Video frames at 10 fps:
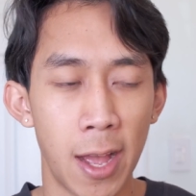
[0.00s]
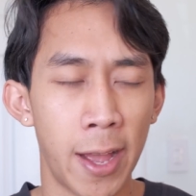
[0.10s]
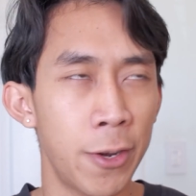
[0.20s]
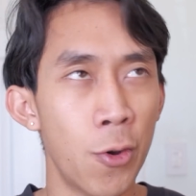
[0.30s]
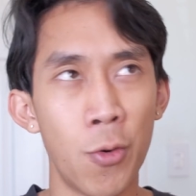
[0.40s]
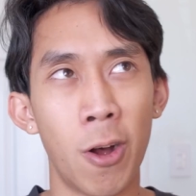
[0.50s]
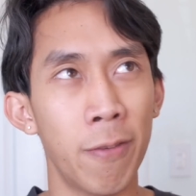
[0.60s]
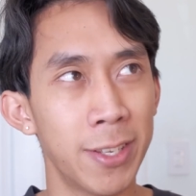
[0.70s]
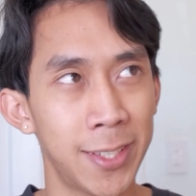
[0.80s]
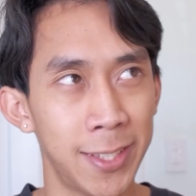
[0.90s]
I know
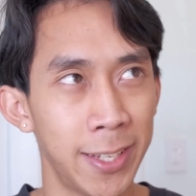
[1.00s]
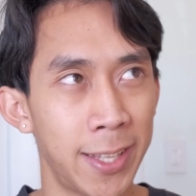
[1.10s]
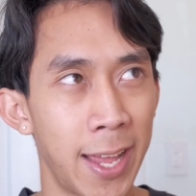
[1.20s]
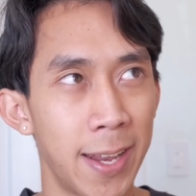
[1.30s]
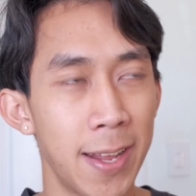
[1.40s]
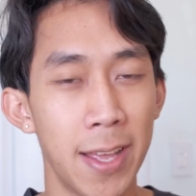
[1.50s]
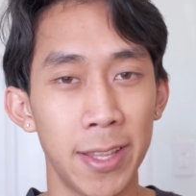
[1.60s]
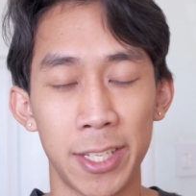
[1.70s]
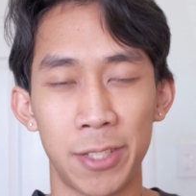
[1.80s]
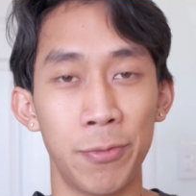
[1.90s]
obviously that
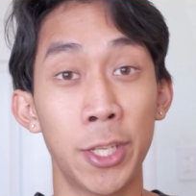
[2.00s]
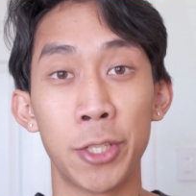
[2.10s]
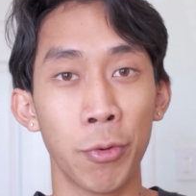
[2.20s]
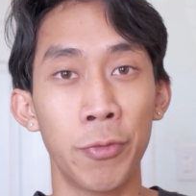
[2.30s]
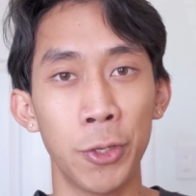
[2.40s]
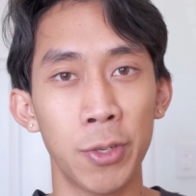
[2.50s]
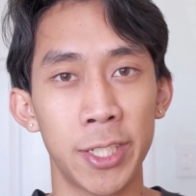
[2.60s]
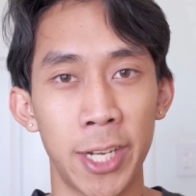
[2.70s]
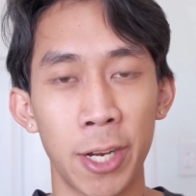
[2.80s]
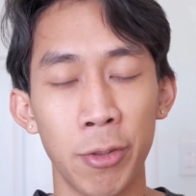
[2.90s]
this review
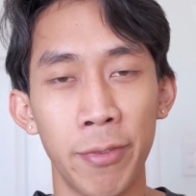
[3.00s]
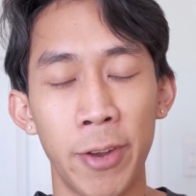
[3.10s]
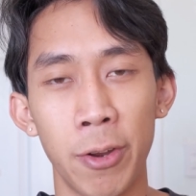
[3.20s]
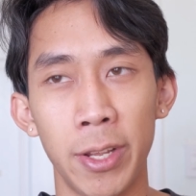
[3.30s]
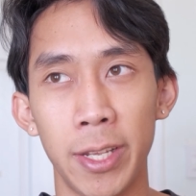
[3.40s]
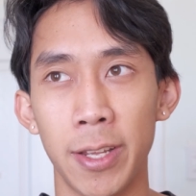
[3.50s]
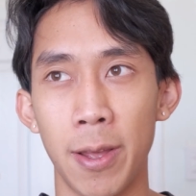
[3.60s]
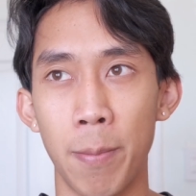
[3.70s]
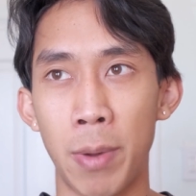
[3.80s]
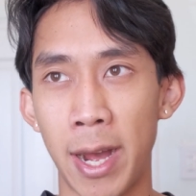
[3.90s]
is generally very
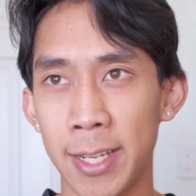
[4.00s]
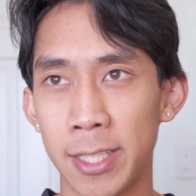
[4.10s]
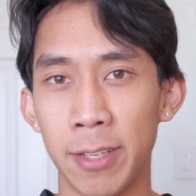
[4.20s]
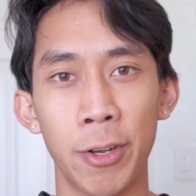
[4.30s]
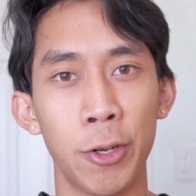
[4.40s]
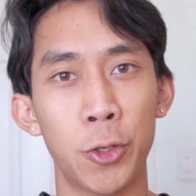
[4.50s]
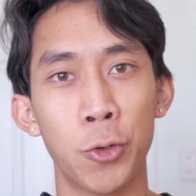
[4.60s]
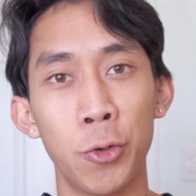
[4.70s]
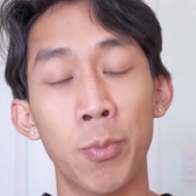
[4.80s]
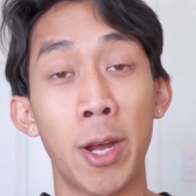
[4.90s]
biased and very
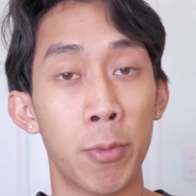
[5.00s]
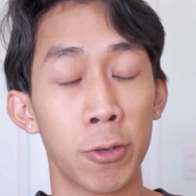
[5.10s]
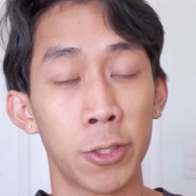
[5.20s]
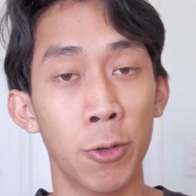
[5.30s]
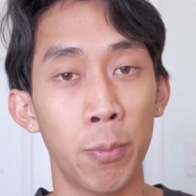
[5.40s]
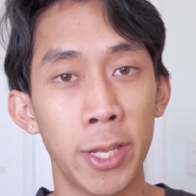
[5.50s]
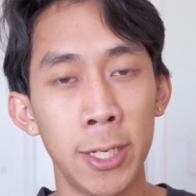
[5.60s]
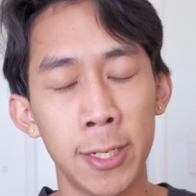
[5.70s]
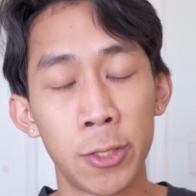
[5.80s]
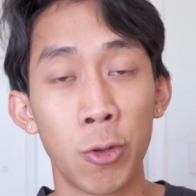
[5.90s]
true to my personal
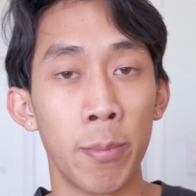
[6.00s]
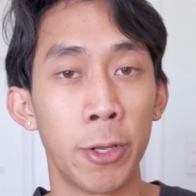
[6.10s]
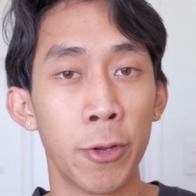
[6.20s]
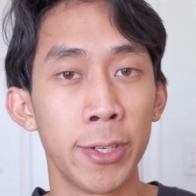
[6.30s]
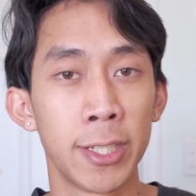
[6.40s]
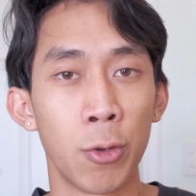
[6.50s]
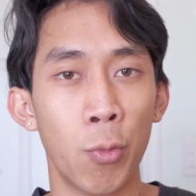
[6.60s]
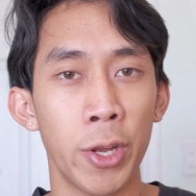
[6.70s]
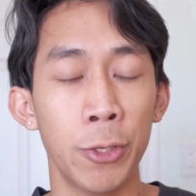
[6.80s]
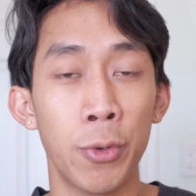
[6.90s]
opinion, so I'm curious to
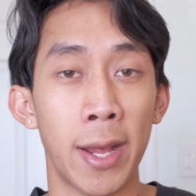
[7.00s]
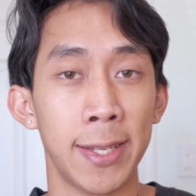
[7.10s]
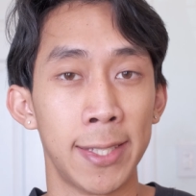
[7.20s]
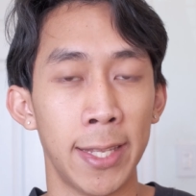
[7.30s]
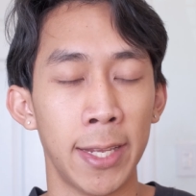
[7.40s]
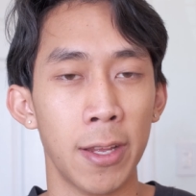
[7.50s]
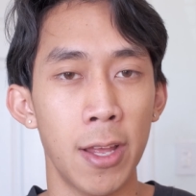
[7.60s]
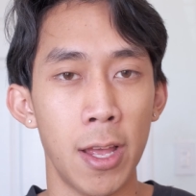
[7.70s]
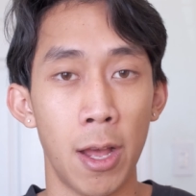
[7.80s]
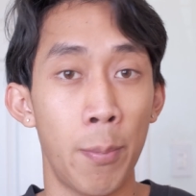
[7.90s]
what you guys think
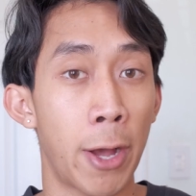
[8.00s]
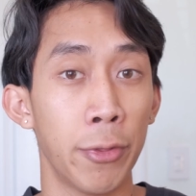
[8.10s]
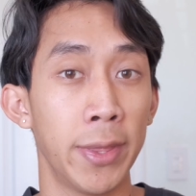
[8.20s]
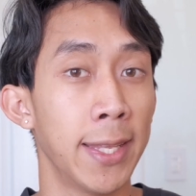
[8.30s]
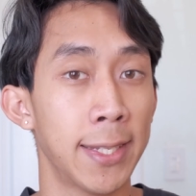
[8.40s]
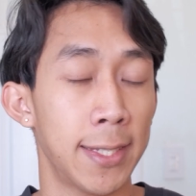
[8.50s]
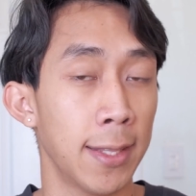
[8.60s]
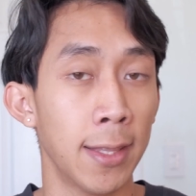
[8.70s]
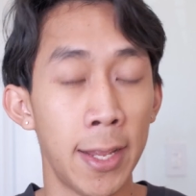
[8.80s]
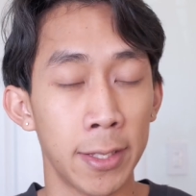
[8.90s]
about
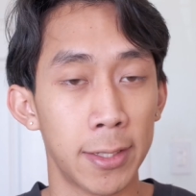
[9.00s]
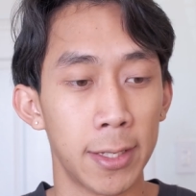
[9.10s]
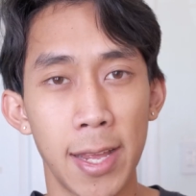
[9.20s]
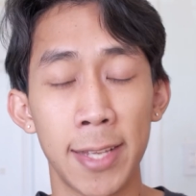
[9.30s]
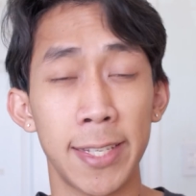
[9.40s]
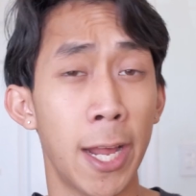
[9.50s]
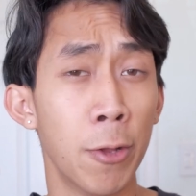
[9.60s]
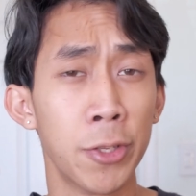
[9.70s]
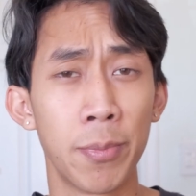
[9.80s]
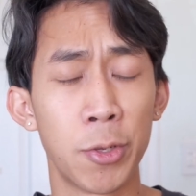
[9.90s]
this lens. Has it
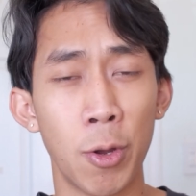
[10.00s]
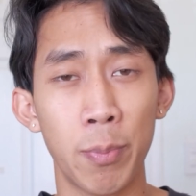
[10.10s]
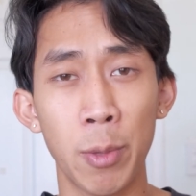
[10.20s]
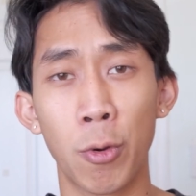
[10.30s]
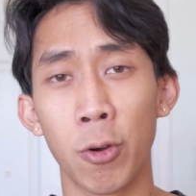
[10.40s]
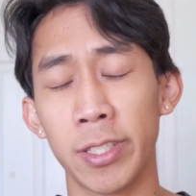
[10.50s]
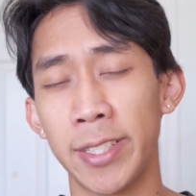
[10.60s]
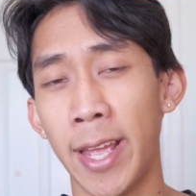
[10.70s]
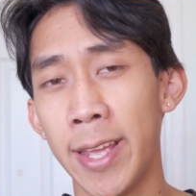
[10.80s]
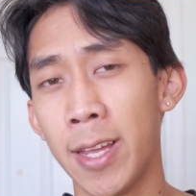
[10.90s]
held up to what people are
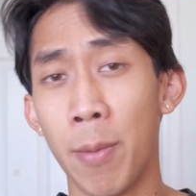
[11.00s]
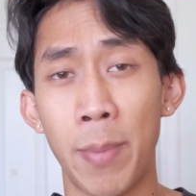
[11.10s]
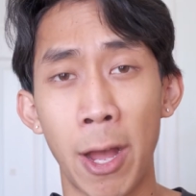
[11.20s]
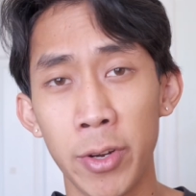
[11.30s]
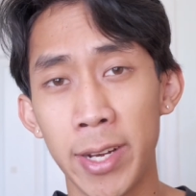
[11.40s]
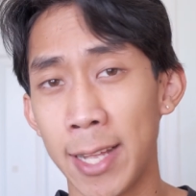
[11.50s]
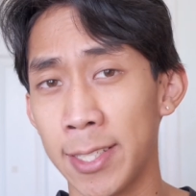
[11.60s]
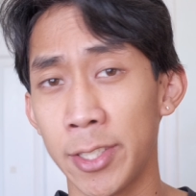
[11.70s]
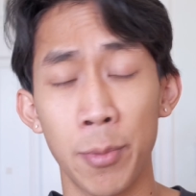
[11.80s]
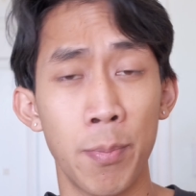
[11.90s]
saying about it?
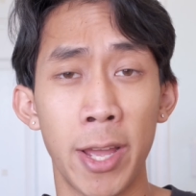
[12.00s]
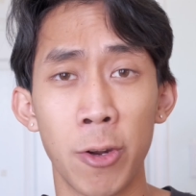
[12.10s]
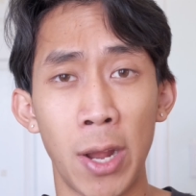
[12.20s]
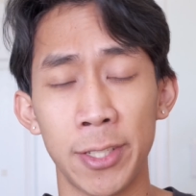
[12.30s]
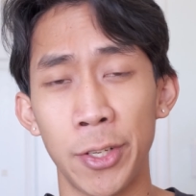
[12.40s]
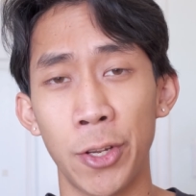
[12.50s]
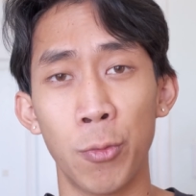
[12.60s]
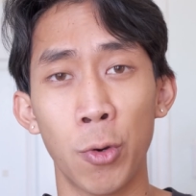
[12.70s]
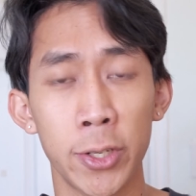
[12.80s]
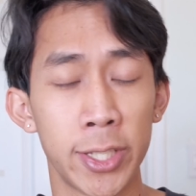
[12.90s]
Has it done better? Has it
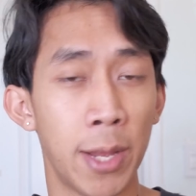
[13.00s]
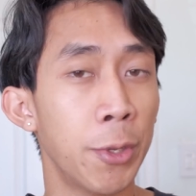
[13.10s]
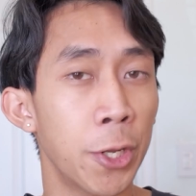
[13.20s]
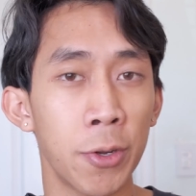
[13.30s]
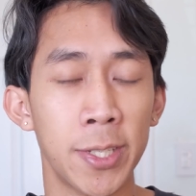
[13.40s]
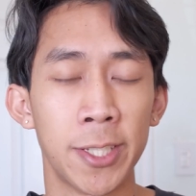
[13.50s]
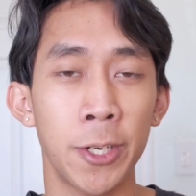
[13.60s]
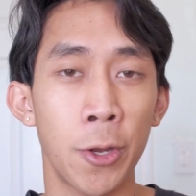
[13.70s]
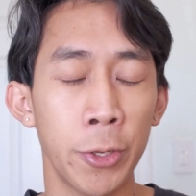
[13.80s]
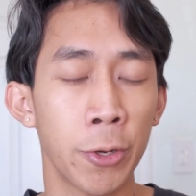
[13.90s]
done worse? I'm curious to
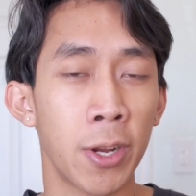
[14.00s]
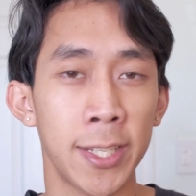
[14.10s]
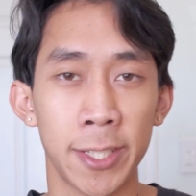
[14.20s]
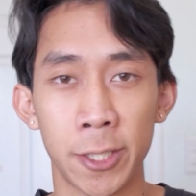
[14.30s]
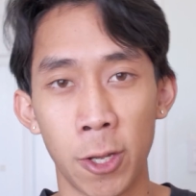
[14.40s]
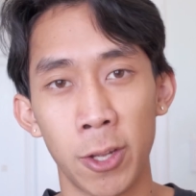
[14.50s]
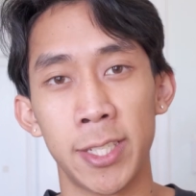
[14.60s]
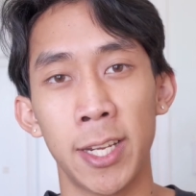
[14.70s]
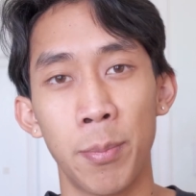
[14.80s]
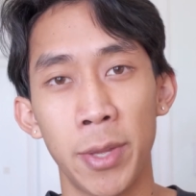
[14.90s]
know your guys'
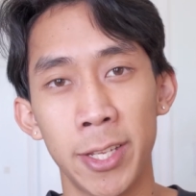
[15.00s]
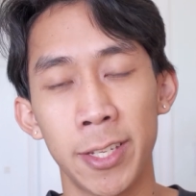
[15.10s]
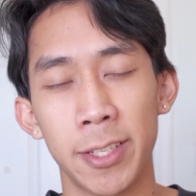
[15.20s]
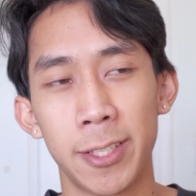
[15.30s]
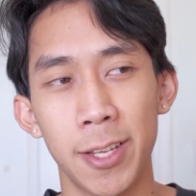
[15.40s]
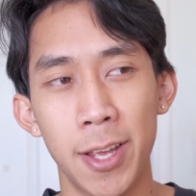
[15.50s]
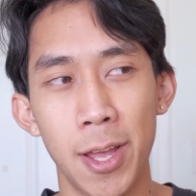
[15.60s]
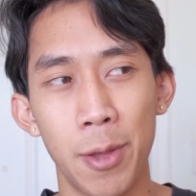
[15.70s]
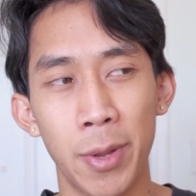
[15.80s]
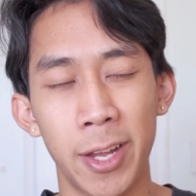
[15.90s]
thoughts and opinions.
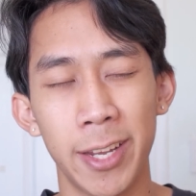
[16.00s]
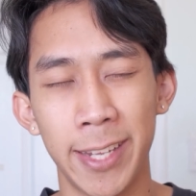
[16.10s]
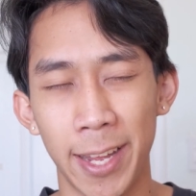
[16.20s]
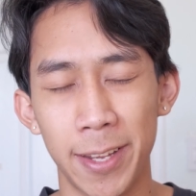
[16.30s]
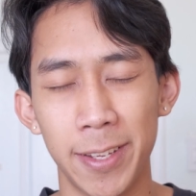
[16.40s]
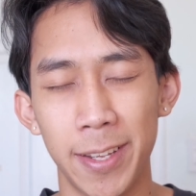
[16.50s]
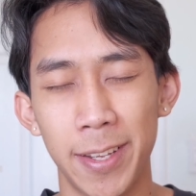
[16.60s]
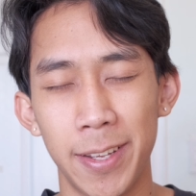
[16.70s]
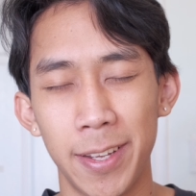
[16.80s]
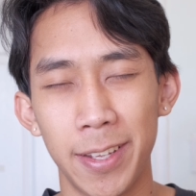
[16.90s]
But yeah,
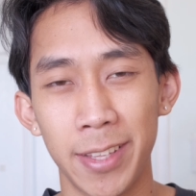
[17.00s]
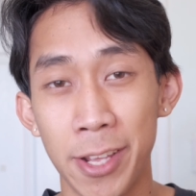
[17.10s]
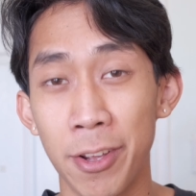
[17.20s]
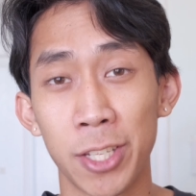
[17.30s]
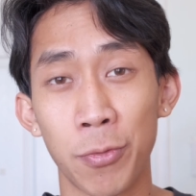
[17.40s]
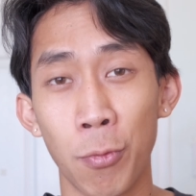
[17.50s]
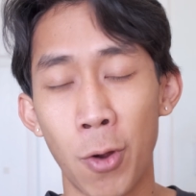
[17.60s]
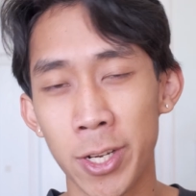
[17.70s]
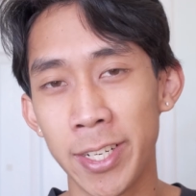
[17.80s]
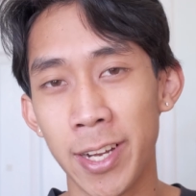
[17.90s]
thank you guys for
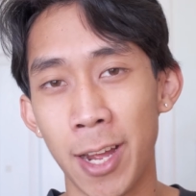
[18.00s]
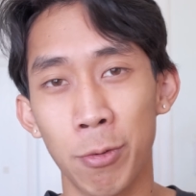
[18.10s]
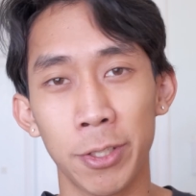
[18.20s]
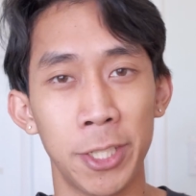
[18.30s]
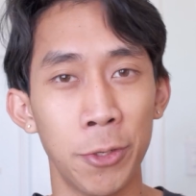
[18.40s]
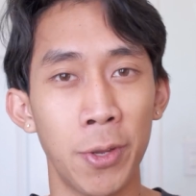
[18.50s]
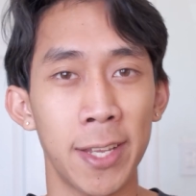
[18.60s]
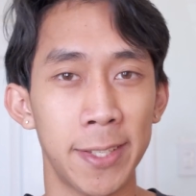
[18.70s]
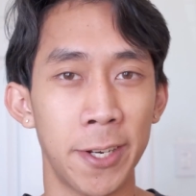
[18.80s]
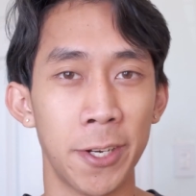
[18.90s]
watching. I will see you
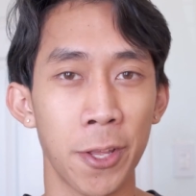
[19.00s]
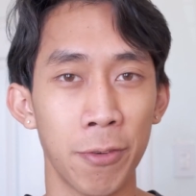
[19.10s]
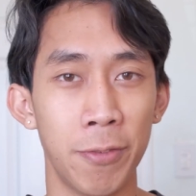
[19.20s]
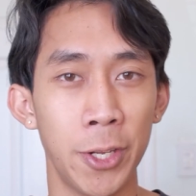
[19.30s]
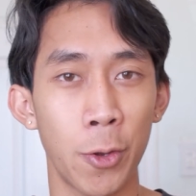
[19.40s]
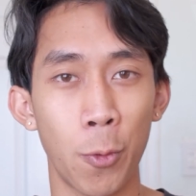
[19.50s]
guys in another video.